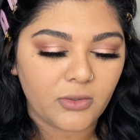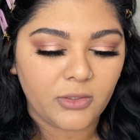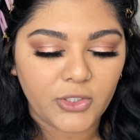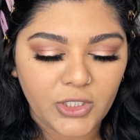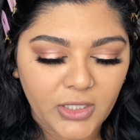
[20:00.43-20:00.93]
or
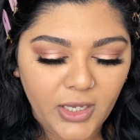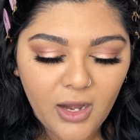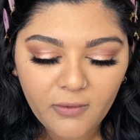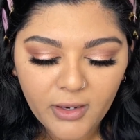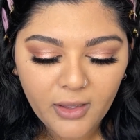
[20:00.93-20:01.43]
cheek
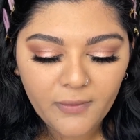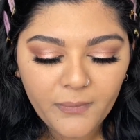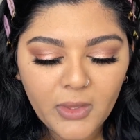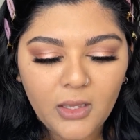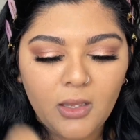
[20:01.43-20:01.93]
area.
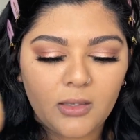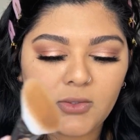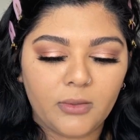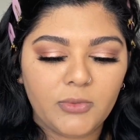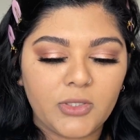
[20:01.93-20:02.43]

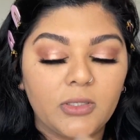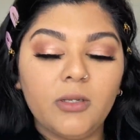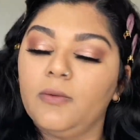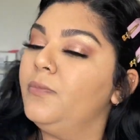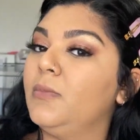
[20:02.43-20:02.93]
So I'm just
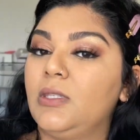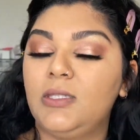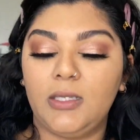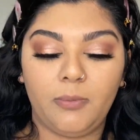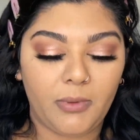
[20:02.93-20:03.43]
gonna
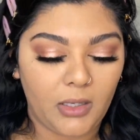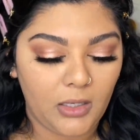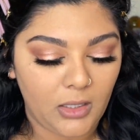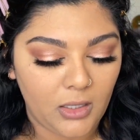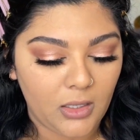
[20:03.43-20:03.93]
dip
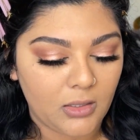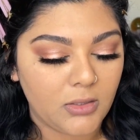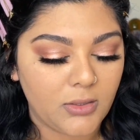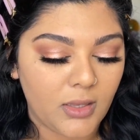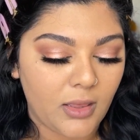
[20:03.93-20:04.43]

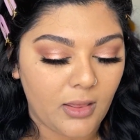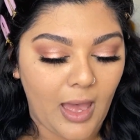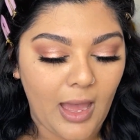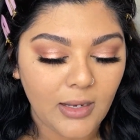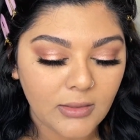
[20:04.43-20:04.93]
into
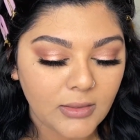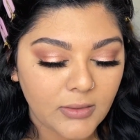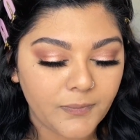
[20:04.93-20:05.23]
that.